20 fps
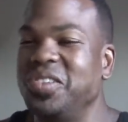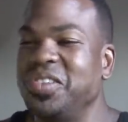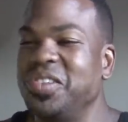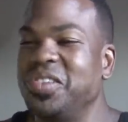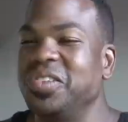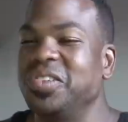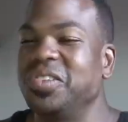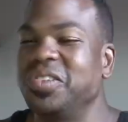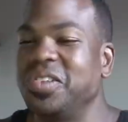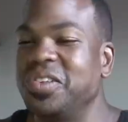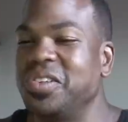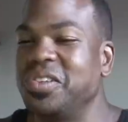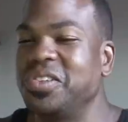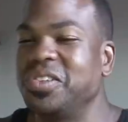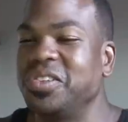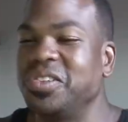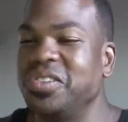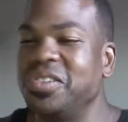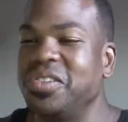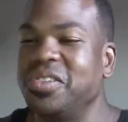I'm right here
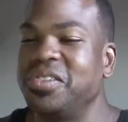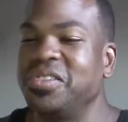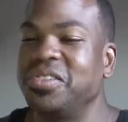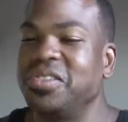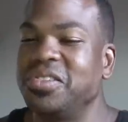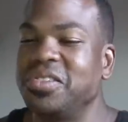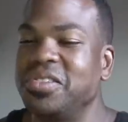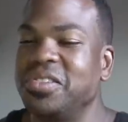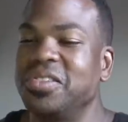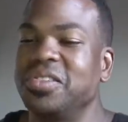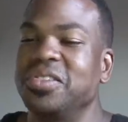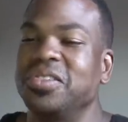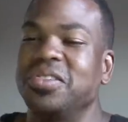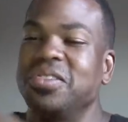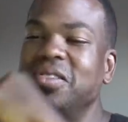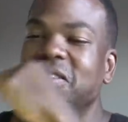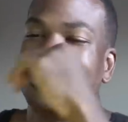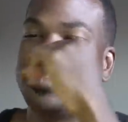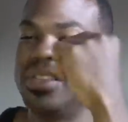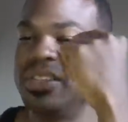with the beautiful
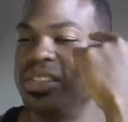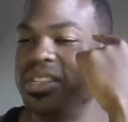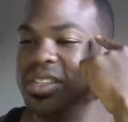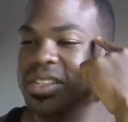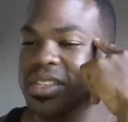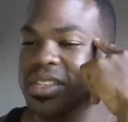Selena.